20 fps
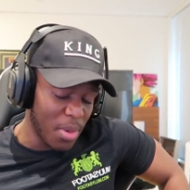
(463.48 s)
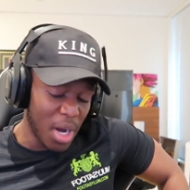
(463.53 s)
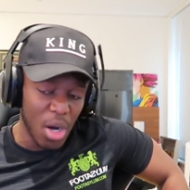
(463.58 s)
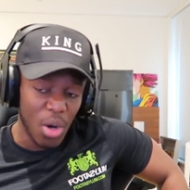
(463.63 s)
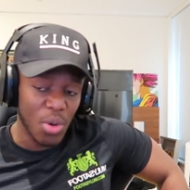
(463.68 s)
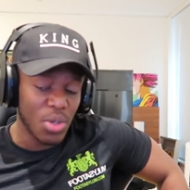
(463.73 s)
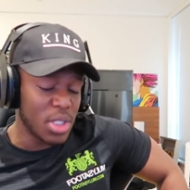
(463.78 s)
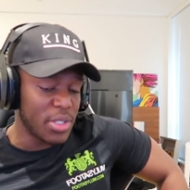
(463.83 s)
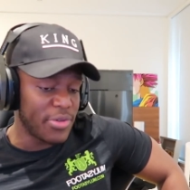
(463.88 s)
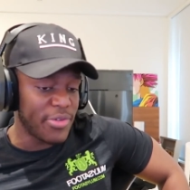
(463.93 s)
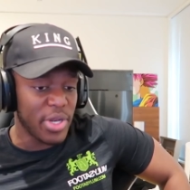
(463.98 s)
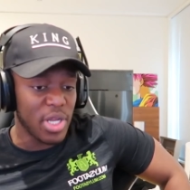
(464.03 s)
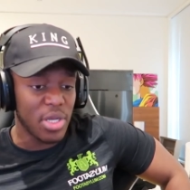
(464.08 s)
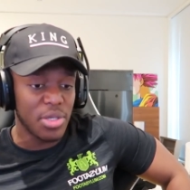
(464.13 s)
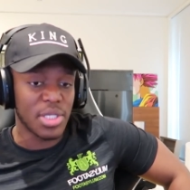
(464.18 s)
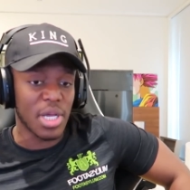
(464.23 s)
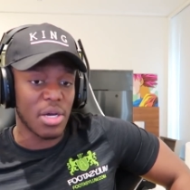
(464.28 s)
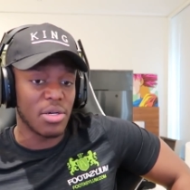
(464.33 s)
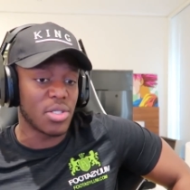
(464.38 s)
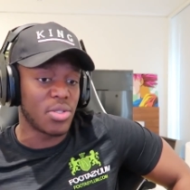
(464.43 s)
of my oldest
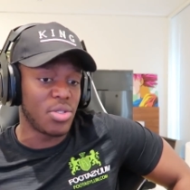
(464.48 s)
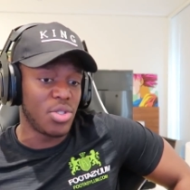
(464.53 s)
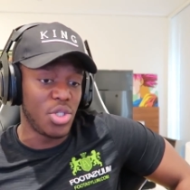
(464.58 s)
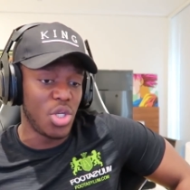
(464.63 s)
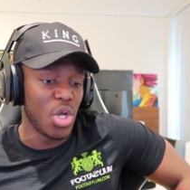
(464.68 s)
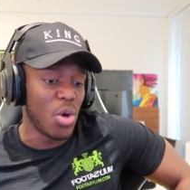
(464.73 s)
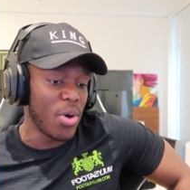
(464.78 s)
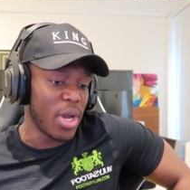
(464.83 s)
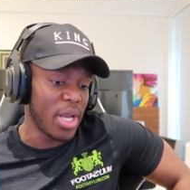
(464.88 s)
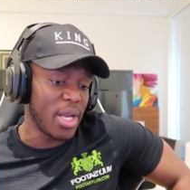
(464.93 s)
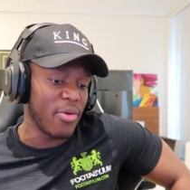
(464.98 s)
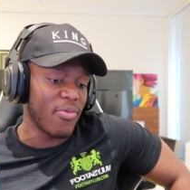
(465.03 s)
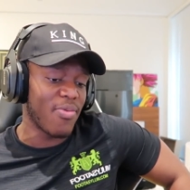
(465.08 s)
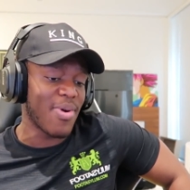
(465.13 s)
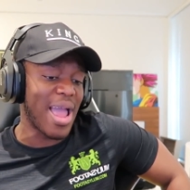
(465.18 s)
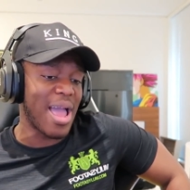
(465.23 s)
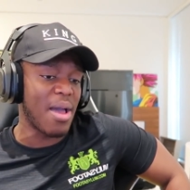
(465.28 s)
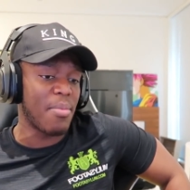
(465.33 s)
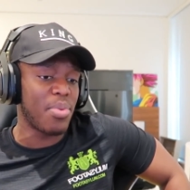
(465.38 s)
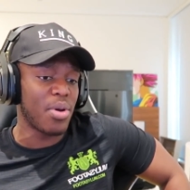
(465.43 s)
videos, I was doing a
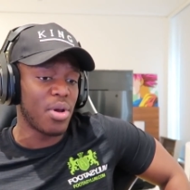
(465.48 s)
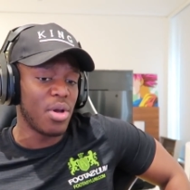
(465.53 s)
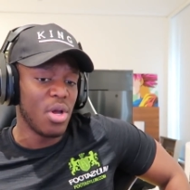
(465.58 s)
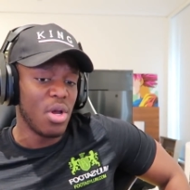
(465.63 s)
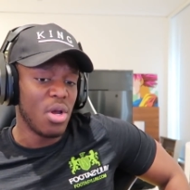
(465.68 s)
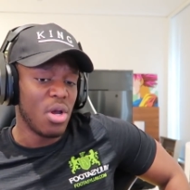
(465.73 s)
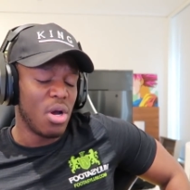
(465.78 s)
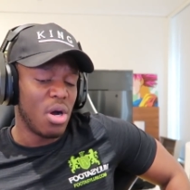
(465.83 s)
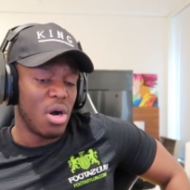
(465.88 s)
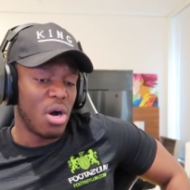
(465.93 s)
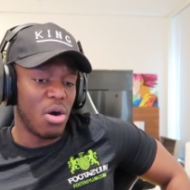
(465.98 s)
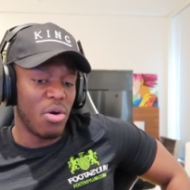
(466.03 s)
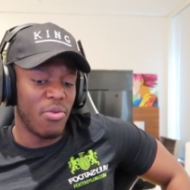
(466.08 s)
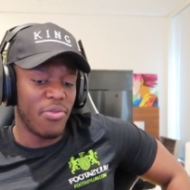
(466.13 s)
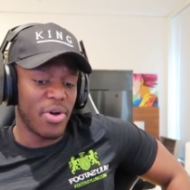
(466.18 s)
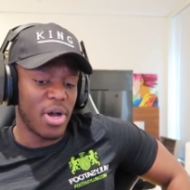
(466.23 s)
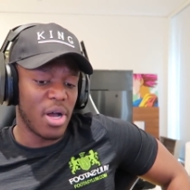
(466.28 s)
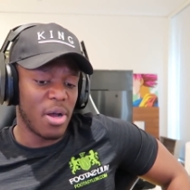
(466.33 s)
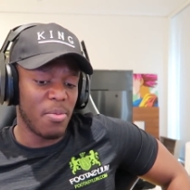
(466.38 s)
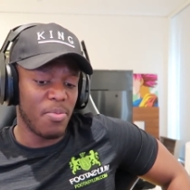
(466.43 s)
rap
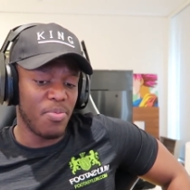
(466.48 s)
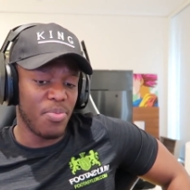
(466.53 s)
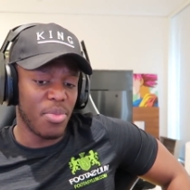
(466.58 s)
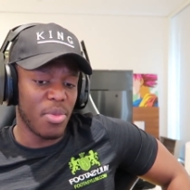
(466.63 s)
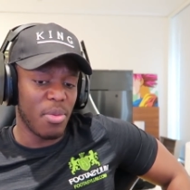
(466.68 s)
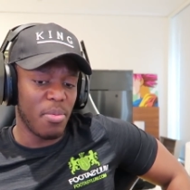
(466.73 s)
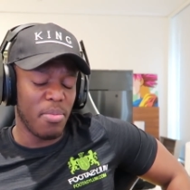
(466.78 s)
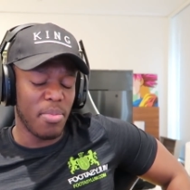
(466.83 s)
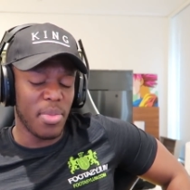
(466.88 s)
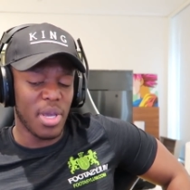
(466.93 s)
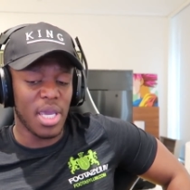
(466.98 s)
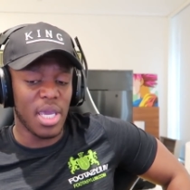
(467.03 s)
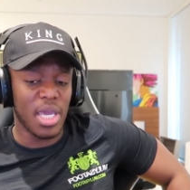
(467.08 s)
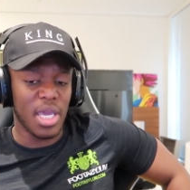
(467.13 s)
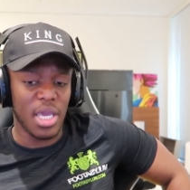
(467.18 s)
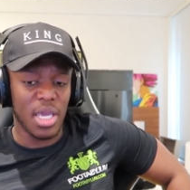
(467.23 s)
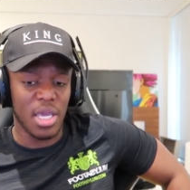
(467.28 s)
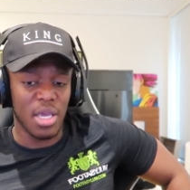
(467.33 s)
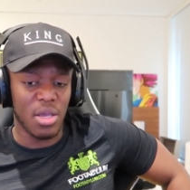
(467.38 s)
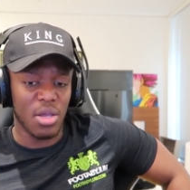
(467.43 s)
of
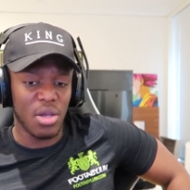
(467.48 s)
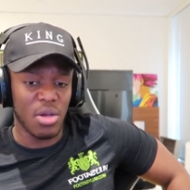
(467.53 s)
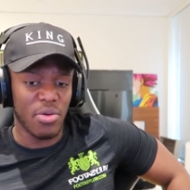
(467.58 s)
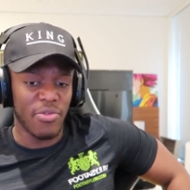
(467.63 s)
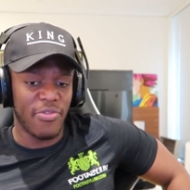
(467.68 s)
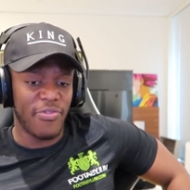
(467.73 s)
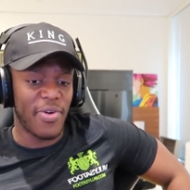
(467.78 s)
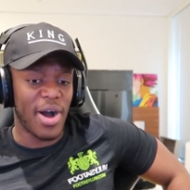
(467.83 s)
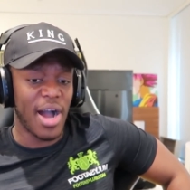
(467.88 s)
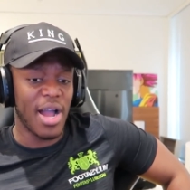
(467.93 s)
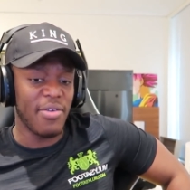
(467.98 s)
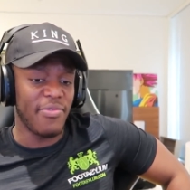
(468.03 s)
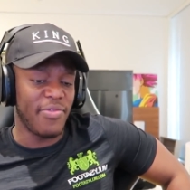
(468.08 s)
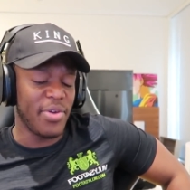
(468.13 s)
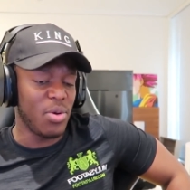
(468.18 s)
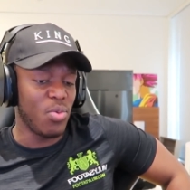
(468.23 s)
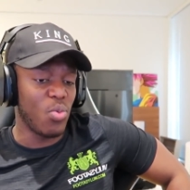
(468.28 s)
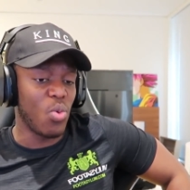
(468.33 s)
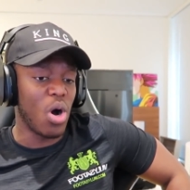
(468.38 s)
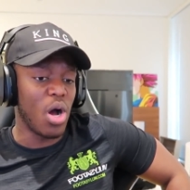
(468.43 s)
me
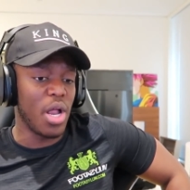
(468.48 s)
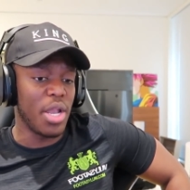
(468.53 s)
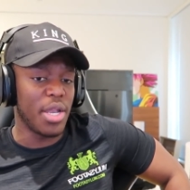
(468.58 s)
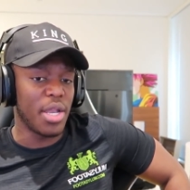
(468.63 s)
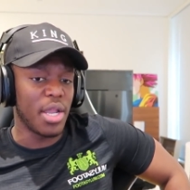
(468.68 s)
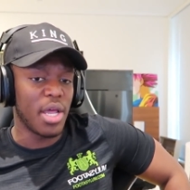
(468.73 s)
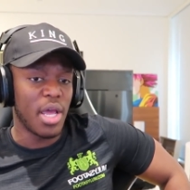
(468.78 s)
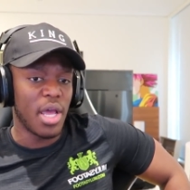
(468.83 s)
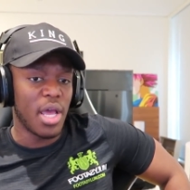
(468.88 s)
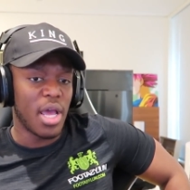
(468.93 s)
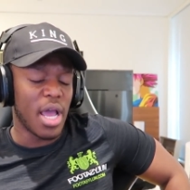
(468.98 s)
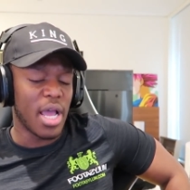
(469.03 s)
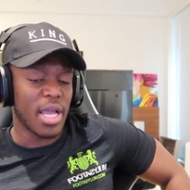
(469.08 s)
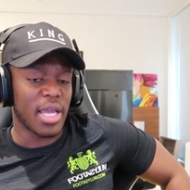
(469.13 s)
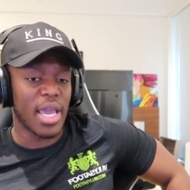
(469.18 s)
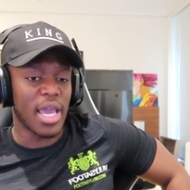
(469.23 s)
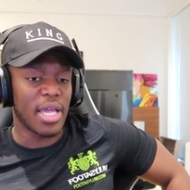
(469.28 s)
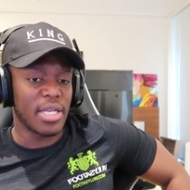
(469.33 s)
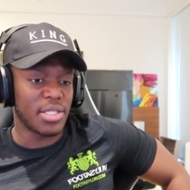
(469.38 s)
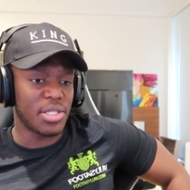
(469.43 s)
5v1
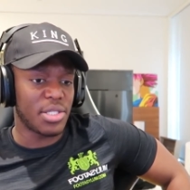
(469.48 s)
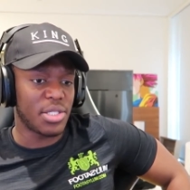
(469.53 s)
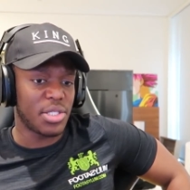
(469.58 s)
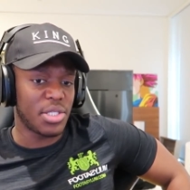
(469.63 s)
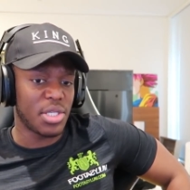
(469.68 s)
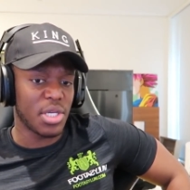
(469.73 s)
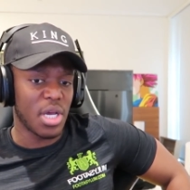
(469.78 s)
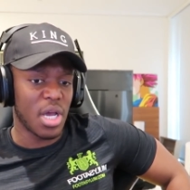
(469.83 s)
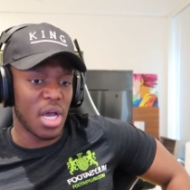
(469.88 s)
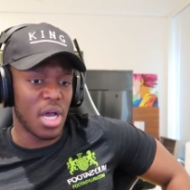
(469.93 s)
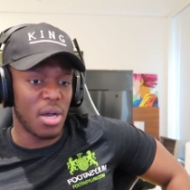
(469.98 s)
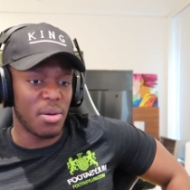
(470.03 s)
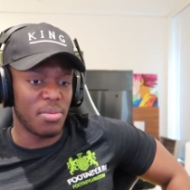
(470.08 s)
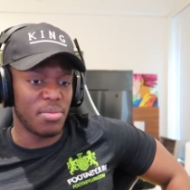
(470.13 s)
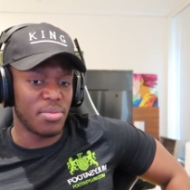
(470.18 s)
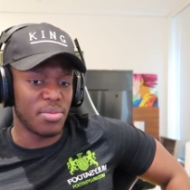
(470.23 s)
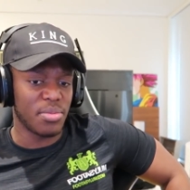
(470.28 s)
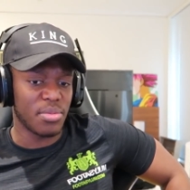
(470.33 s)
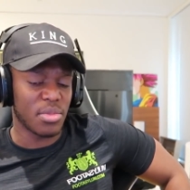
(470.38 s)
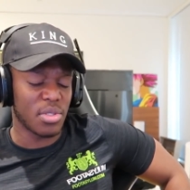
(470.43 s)
against
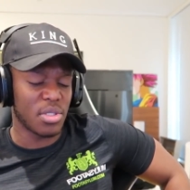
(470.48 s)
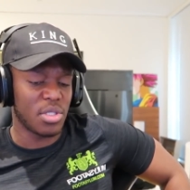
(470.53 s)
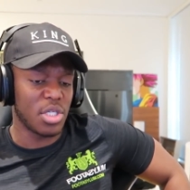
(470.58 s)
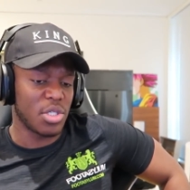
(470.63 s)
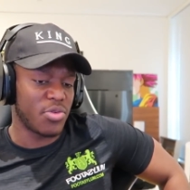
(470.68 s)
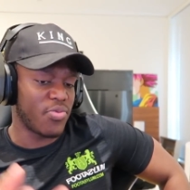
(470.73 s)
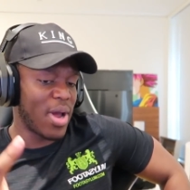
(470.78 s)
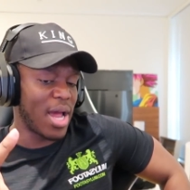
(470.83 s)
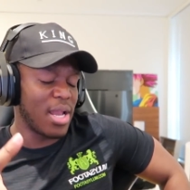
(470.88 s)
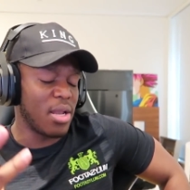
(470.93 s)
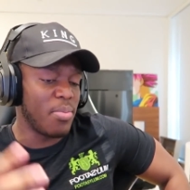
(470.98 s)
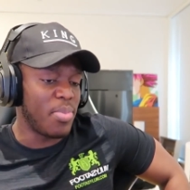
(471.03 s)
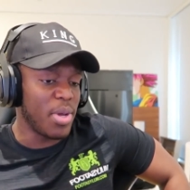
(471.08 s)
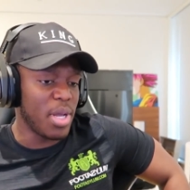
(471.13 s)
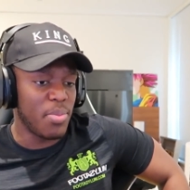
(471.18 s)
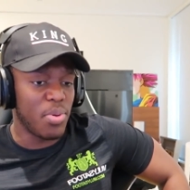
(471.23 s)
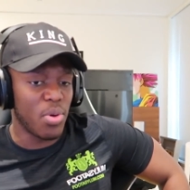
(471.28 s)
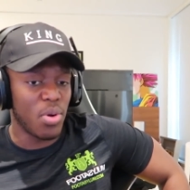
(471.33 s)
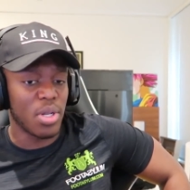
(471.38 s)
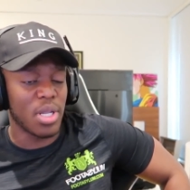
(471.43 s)
just random
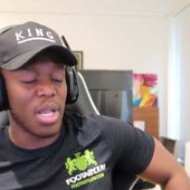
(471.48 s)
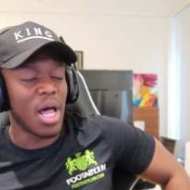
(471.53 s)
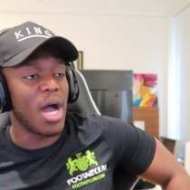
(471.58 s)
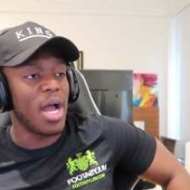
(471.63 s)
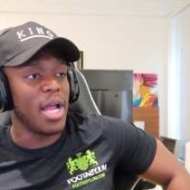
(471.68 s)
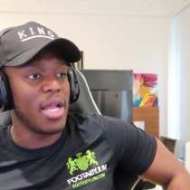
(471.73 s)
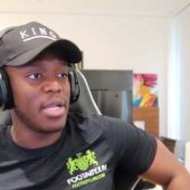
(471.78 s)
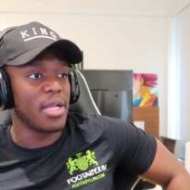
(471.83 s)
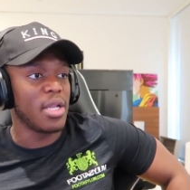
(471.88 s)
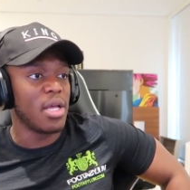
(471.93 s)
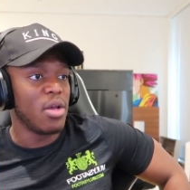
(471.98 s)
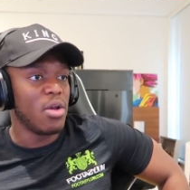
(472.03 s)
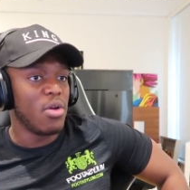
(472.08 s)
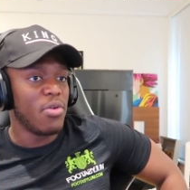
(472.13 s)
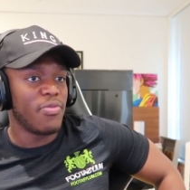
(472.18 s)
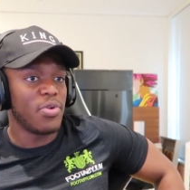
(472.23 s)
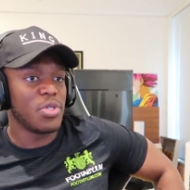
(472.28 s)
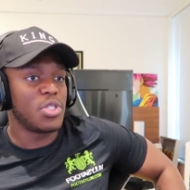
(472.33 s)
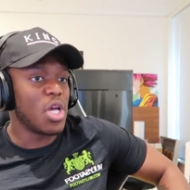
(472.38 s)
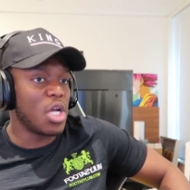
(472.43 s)
people online
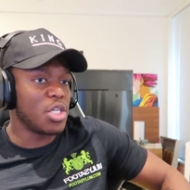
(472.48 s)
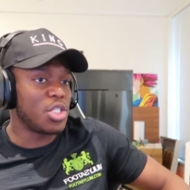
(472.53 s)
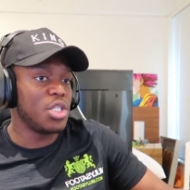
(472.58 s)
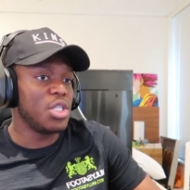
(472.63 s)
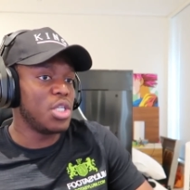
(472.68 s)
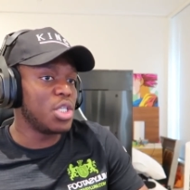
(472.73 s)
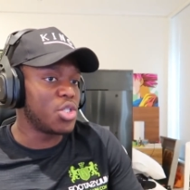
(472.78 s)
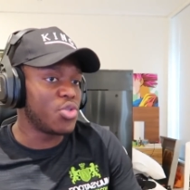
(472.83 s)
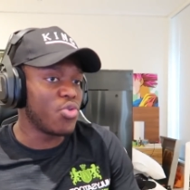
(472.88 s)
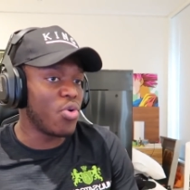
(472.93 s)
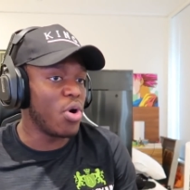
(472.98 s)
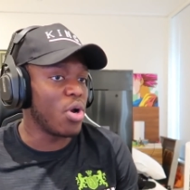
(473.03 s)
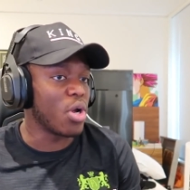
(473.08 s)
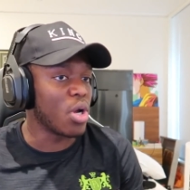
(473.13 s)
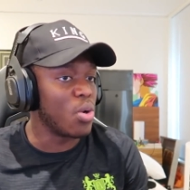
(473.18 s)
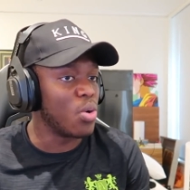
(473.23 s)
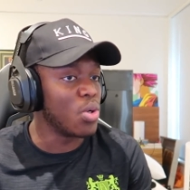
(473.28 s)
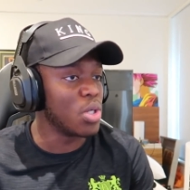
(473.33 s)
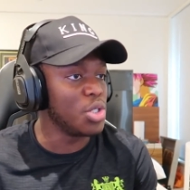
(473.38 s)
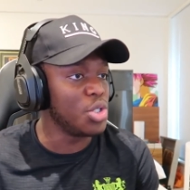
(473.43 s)
for Search and Destroy and
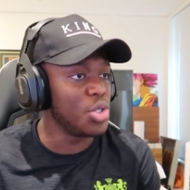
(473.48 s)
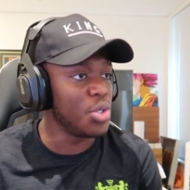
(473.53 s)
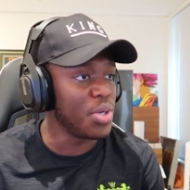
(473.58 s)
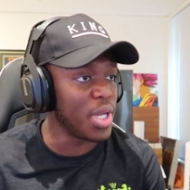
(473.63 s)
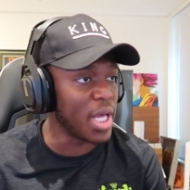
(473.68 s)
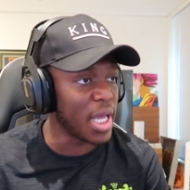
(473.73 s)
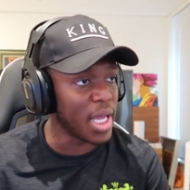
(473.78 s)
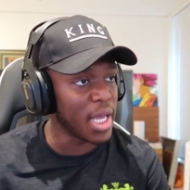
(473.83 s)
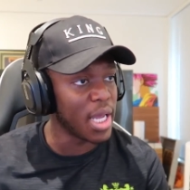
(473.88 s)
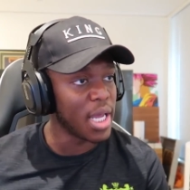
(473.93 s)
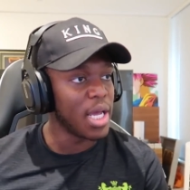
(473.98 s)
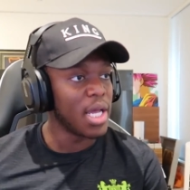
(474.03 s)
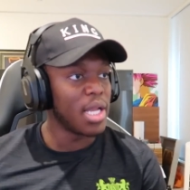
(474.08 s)
Call of Duty.